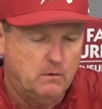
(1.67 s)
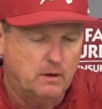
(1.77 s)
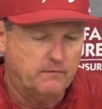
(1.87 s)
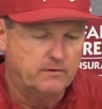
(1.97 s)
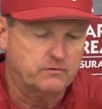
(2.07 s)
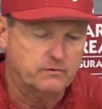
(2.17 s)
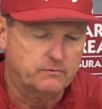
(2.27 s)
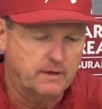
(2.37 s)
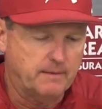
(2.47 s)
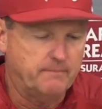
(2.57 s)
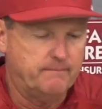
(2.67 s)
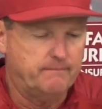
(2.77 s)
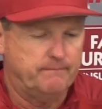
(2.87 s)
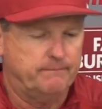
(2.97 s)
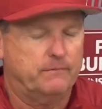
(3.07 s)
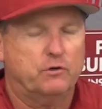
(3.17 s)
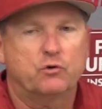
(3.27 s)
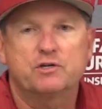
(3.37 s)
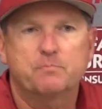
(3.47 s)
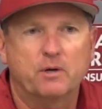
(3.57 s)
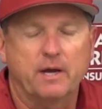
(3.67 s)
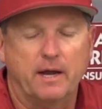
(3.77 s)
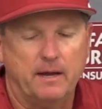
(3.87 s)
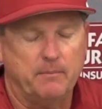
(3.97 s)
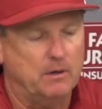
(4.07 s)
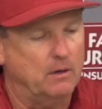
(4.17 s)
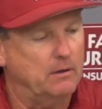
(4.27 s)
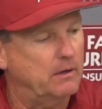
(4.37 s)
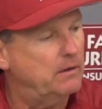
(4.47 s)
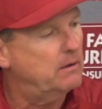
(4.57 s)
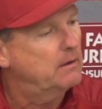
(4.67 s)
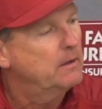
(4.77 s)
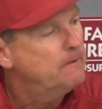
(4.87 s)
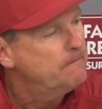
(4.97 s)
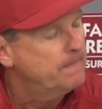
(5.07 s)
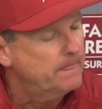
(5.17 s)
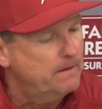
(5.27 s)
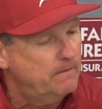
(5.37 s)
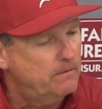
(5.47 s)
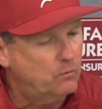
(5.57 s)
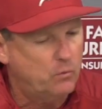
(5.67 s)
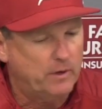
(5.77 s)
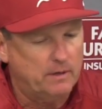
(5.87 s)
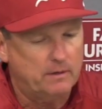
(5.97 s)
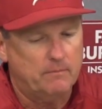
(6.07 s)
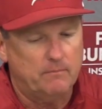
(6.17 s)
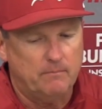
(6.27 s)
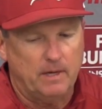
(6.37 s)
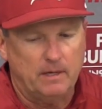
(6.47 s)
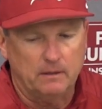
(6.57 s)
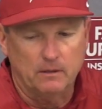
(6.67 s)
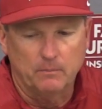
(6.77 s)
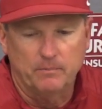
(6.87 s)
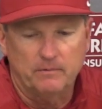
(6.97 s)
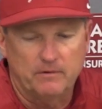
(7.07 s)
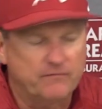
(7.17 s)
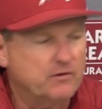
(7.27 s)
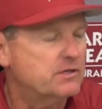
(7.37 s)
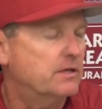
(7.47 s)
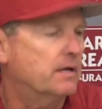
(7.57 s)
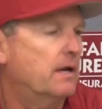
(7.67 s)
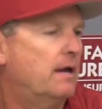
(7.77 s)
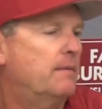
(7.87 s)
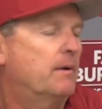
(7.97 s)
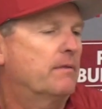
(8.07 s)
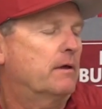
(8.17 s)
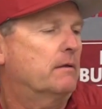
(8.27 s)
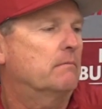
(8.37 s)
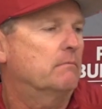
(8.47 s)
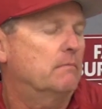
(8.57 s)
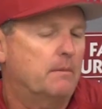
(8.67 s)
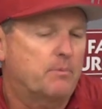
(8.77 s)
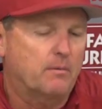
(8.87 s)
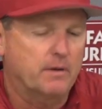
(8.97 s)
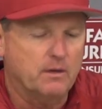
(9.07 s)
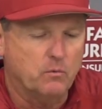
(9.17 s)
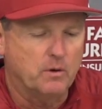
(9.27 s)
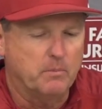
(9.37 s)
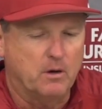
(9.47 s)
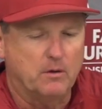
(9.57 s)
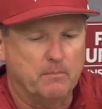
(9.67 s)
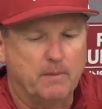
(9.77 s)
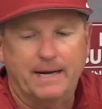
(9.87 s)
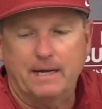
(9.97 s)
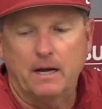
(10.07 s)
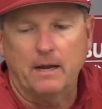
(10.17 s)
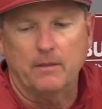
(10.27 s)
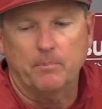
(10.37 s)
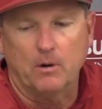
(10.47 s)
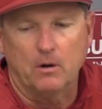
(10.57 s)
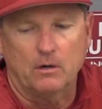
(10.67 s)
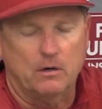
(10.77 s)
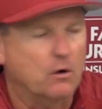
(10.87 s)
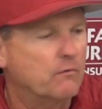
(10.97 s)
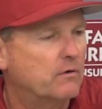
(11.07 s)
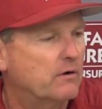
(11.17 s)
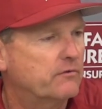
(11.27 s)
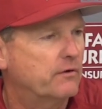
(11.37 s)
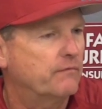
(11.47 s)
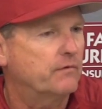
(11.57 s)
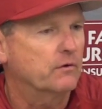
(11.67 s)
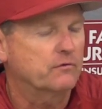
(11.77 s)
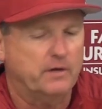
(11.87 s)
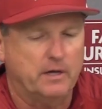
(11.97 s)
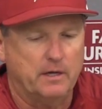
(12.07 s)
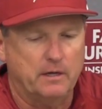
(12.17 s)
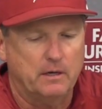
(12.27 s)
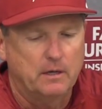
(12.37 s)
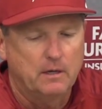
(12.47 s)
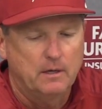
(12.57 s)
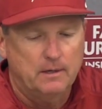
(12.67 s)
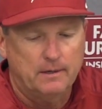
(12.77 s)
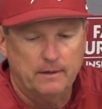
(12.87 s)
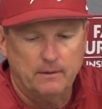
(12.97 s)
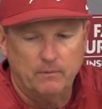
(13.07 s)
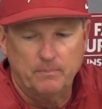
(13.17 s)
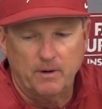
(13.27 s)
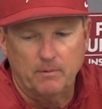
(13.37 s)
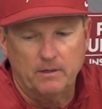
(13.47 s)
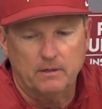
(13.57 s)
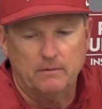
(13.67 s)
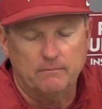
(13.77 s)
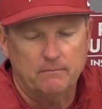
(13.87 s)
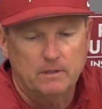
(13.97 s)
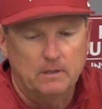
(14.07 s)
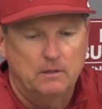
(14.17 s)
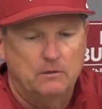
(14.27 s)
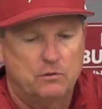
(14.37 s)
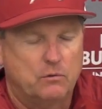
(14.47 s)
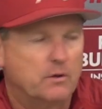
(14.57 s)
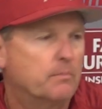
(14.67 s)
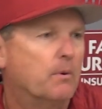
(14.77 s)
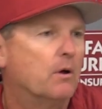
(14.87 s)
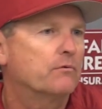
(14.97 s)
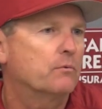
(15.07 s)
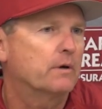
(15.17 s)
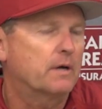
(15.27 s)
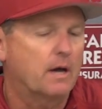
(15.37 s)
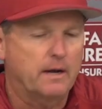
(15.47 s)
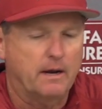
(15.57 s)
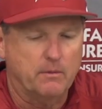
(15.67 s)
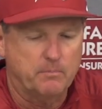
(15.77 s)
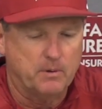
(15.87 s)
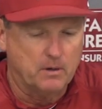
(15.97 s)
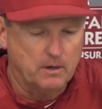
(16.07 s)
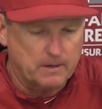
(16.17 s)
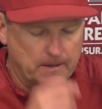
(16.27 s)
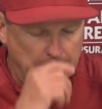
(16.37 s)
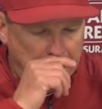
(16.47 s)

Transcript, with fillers: obviously, a lot crisper game, you know, the, the wind made a little difference in the game. I think they probably hit one ball that might have got out of the park or over our center fielder's head. Uh, we probably hit two other balls that would have got out of the park.